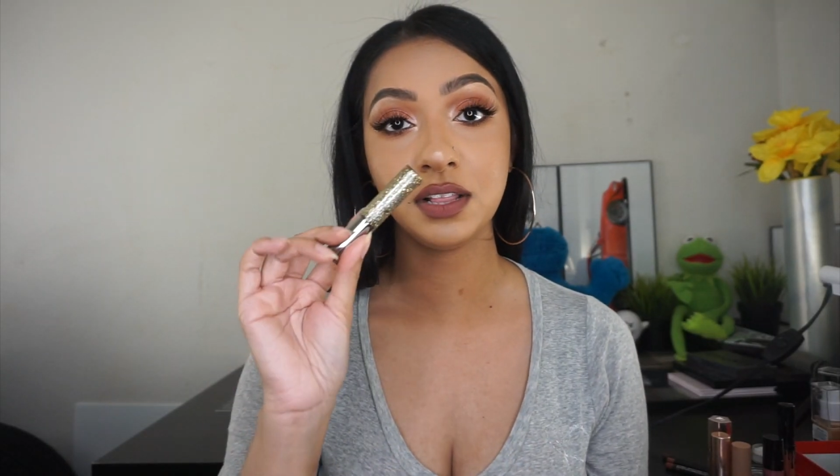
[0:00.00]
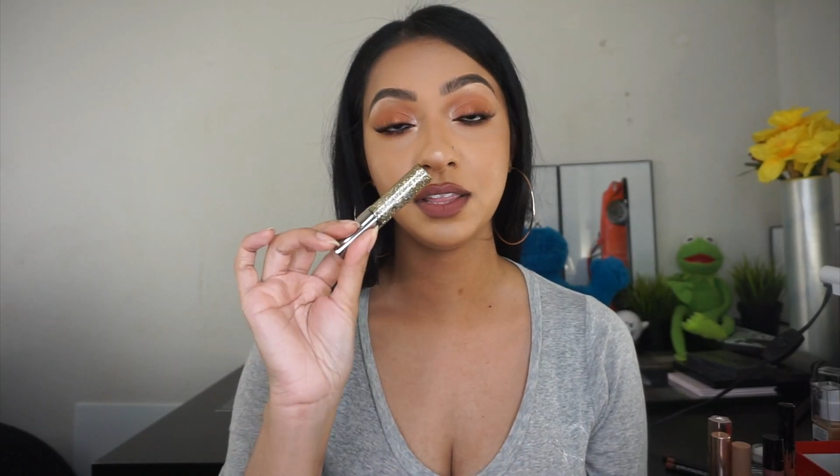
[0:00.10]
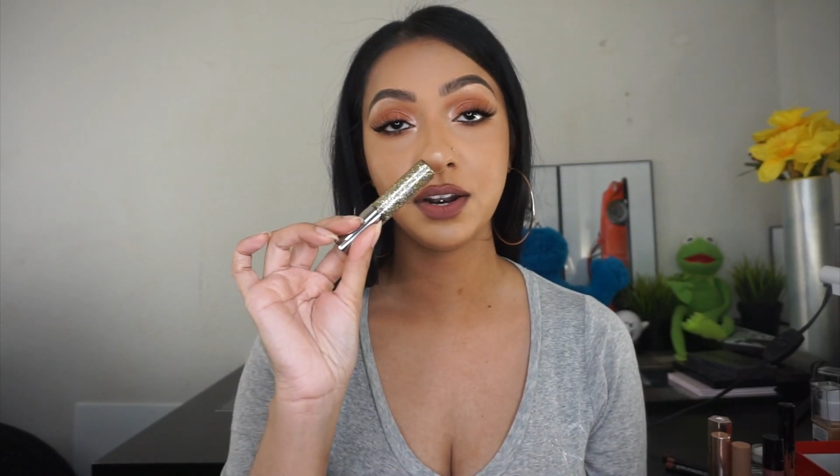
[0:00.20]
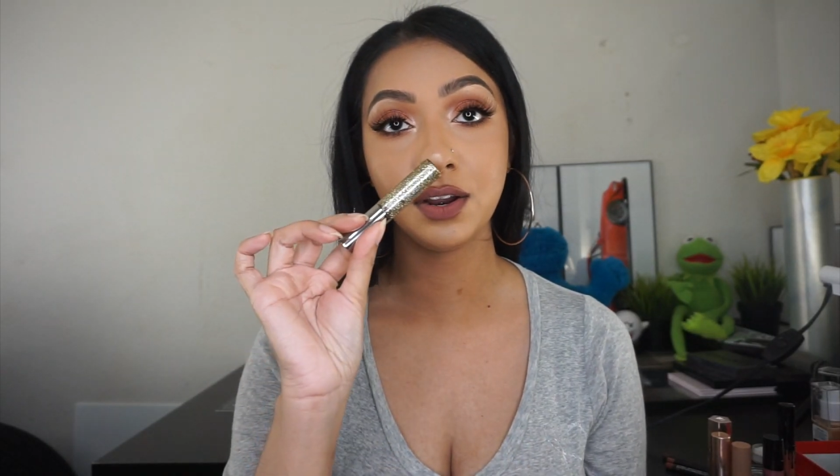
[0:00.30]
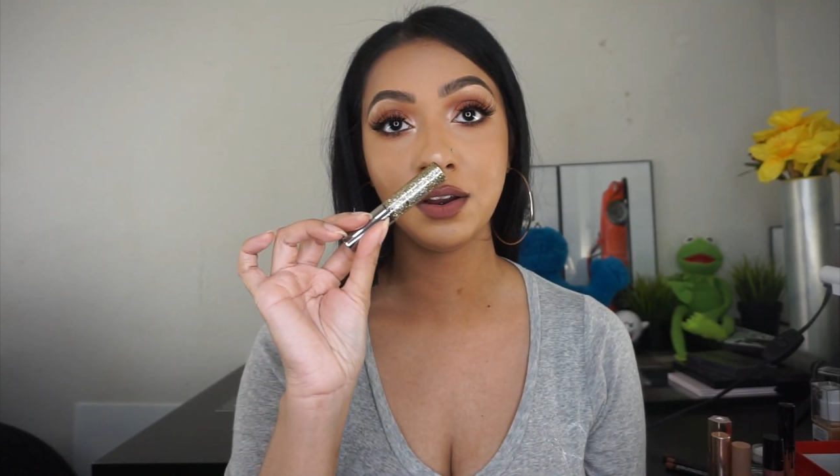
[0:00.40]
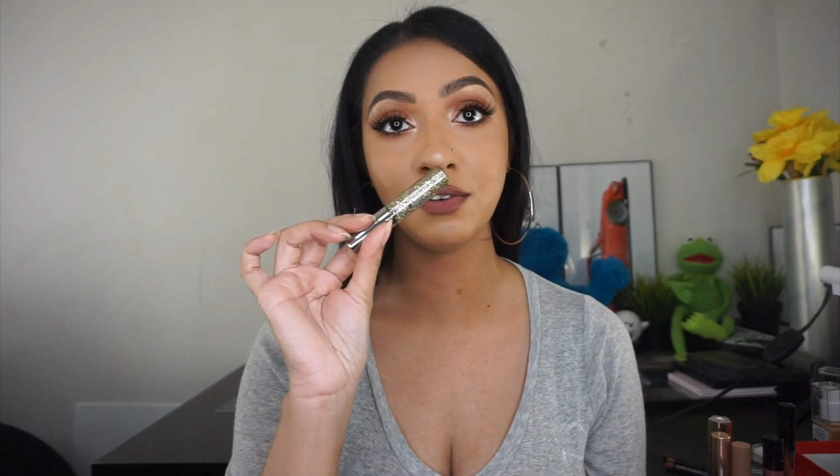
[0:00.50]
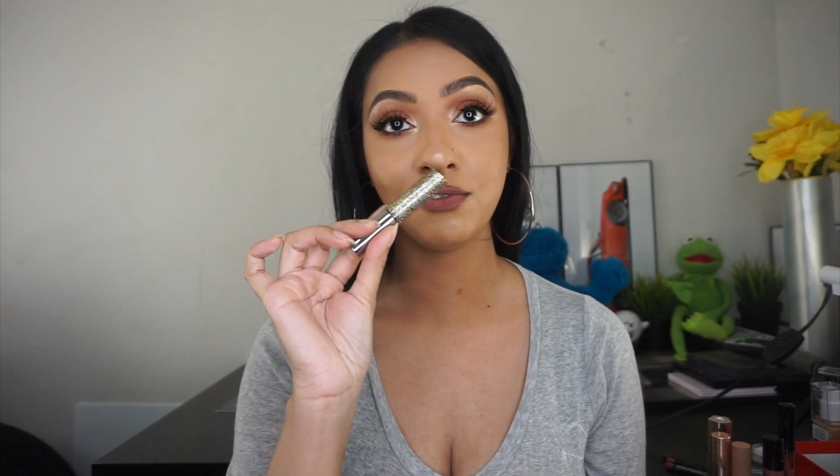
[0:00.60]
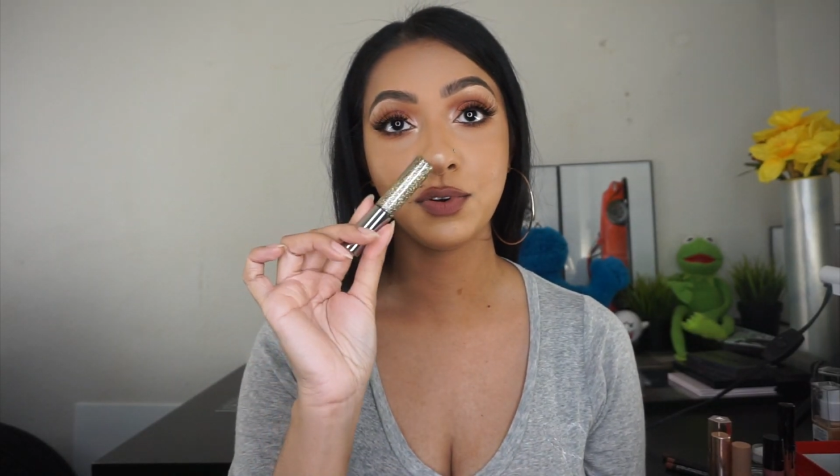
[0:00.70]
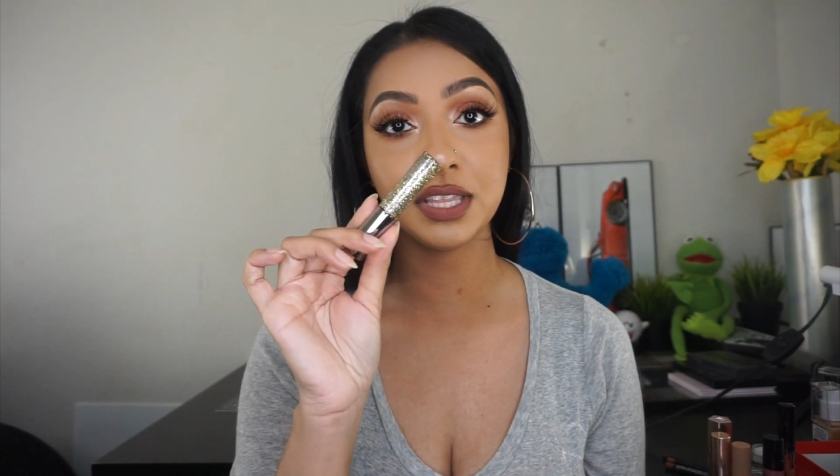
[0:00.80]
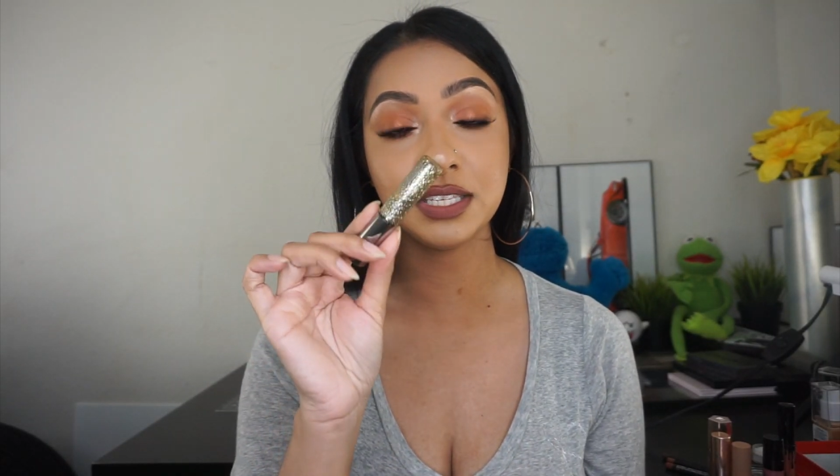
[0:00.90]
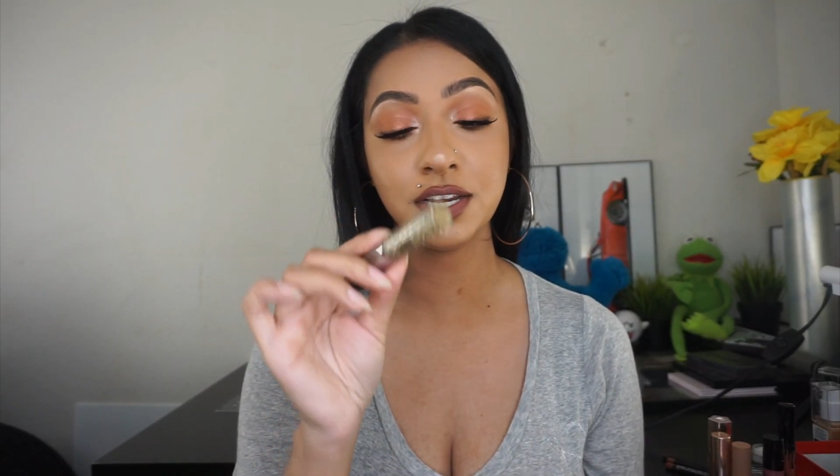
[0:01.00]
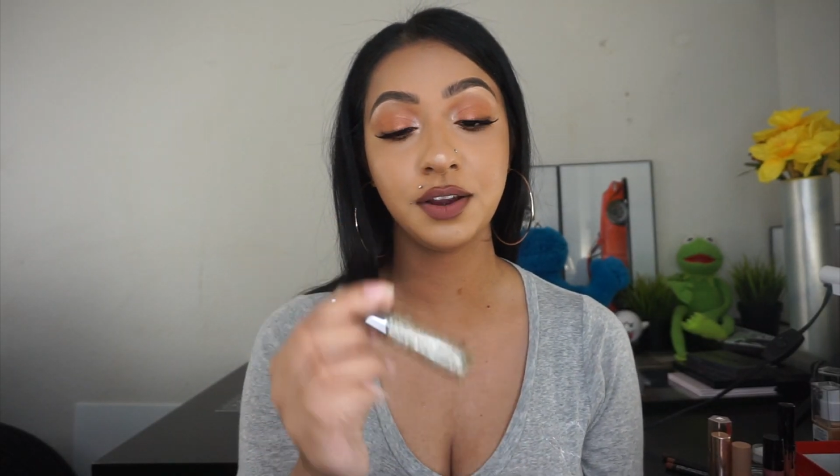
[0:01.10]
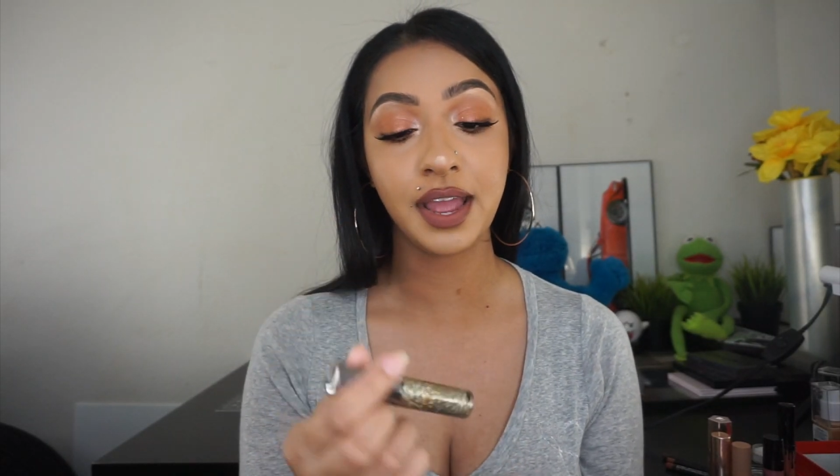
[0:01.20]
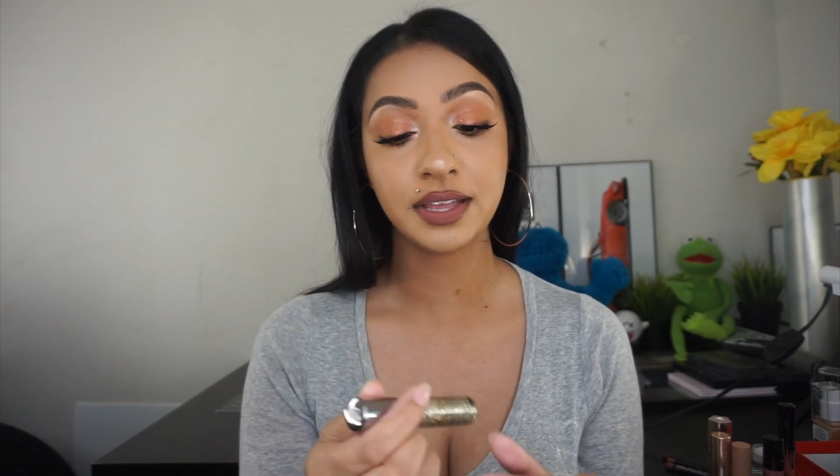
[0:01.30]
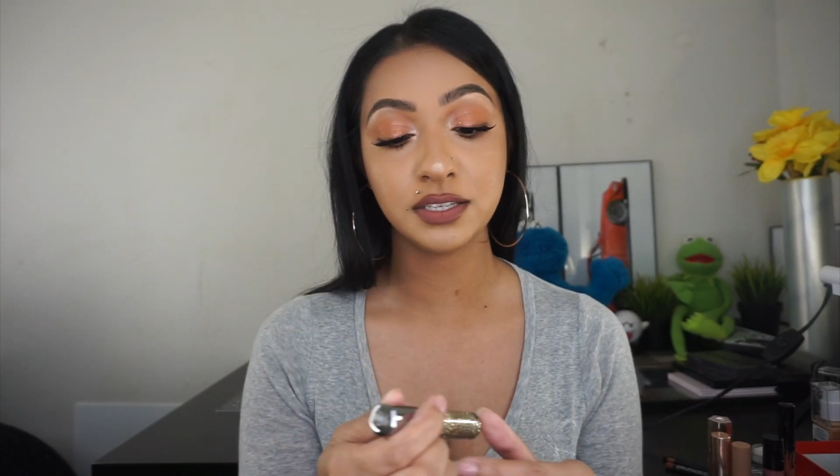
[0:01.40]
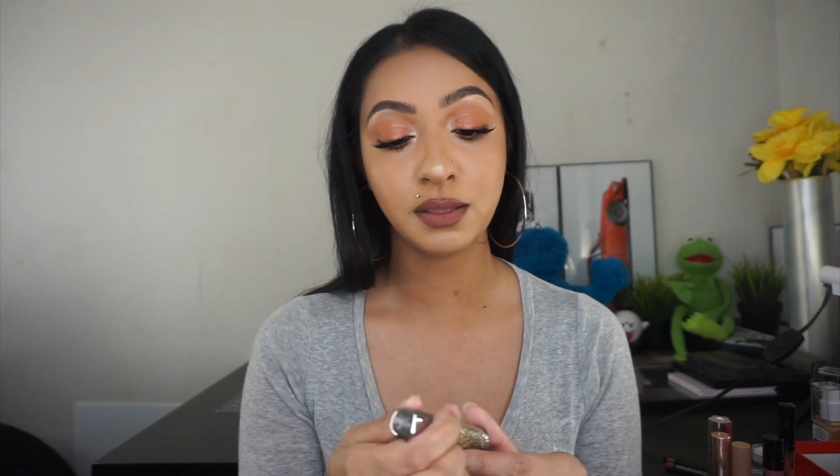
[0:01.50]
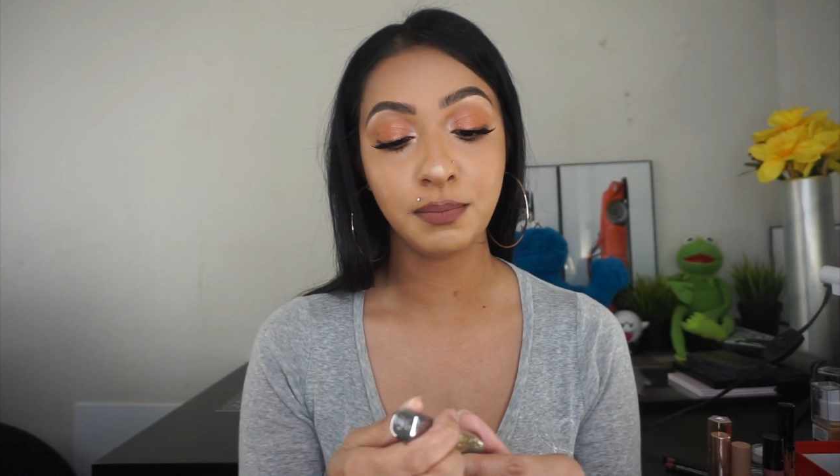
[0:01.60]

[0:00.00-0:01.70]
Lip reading: glitter for this year has